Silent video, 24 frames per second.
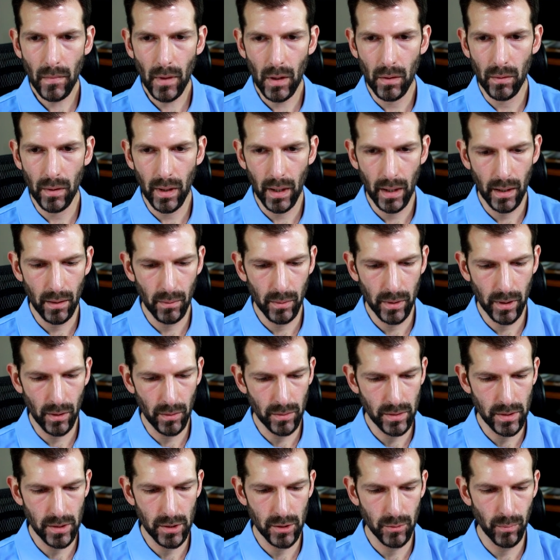Okay, we know
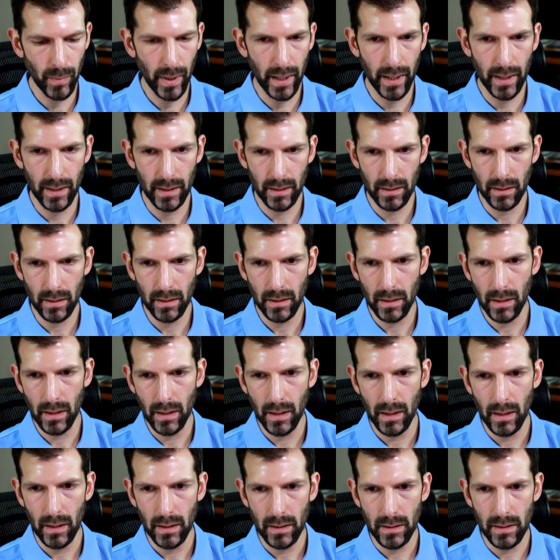it's a span
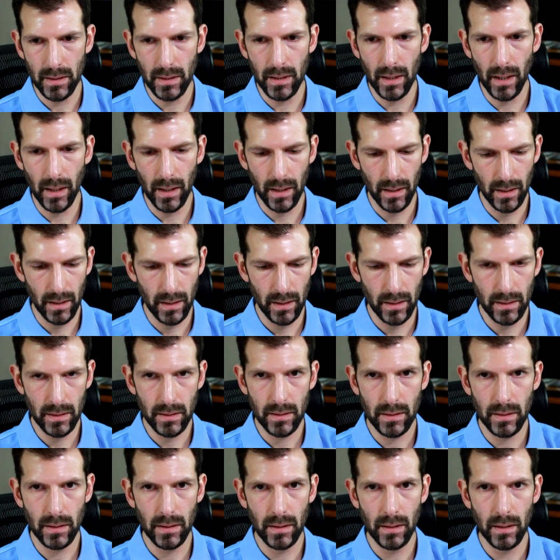
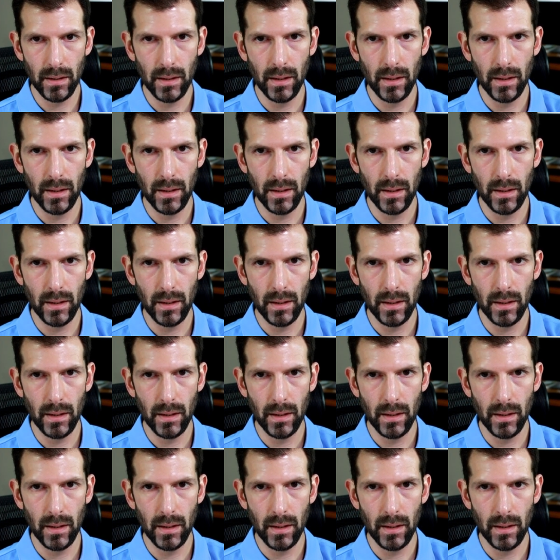dot